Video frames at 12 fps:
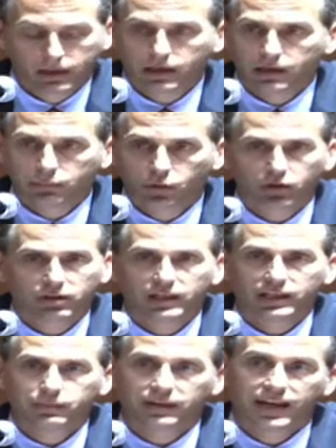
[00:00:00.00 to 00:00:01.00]
Importantly,
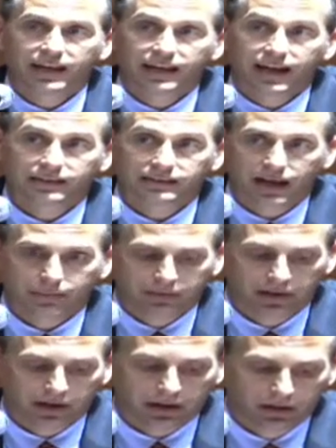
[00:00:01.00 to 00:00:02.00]
EPA cannot stop
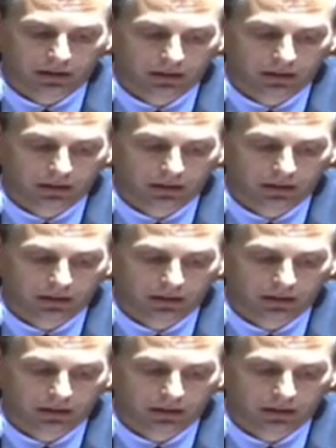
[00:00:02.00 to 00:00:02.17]
there.